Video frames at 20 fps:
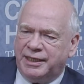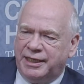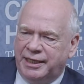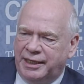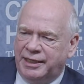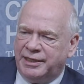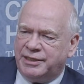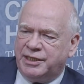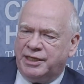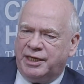in
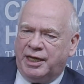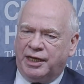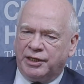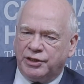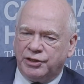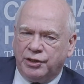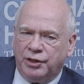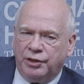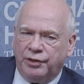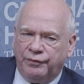
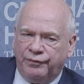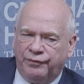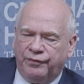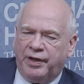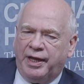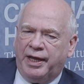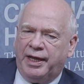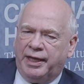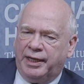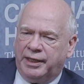international
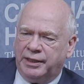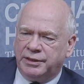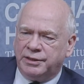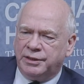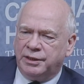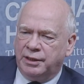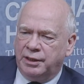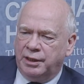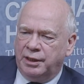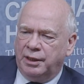affairs,
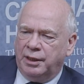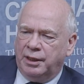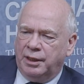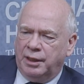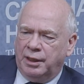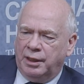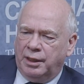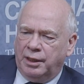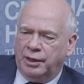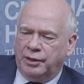
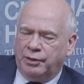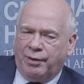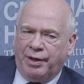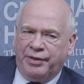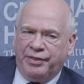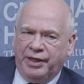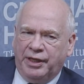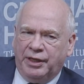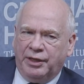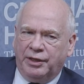though I
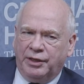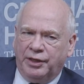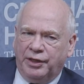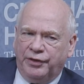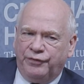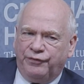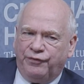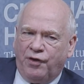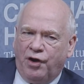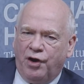think
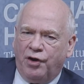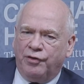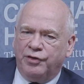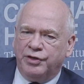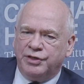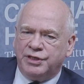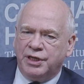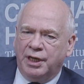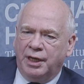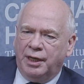as far
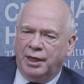as